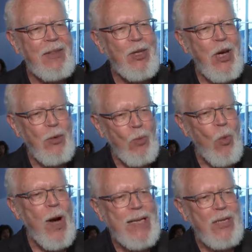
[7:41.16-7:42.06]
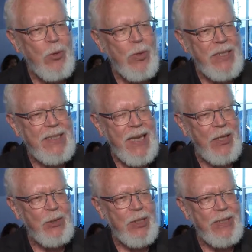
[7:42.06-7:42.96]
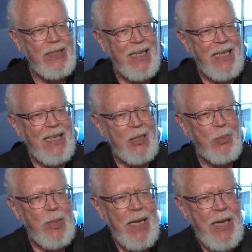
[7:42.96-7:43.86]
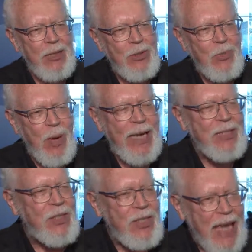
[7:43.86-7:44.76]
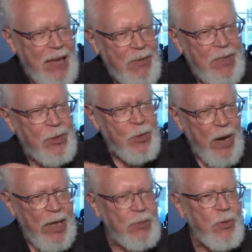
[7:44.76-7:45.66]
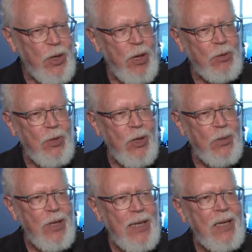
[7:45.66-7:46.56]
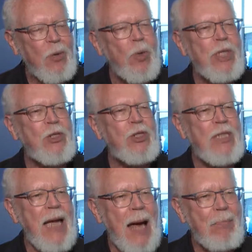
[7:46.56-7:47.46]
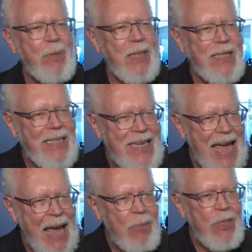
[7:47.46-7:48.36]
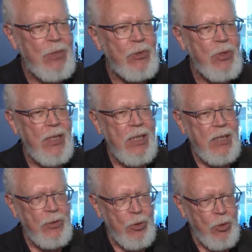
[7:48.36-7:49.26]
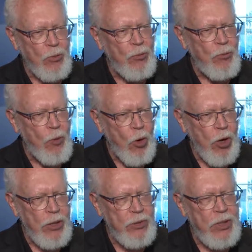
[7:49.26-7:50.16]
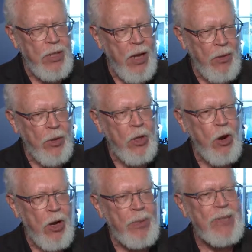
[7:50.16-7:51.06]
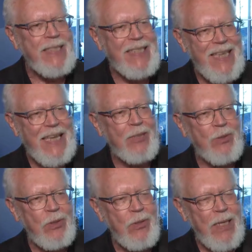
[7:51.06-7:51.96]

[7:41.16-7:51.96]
The other 1 degree Celsius is because by saving stratospheric ozone, we stop the damage to forest and other carbon sinks.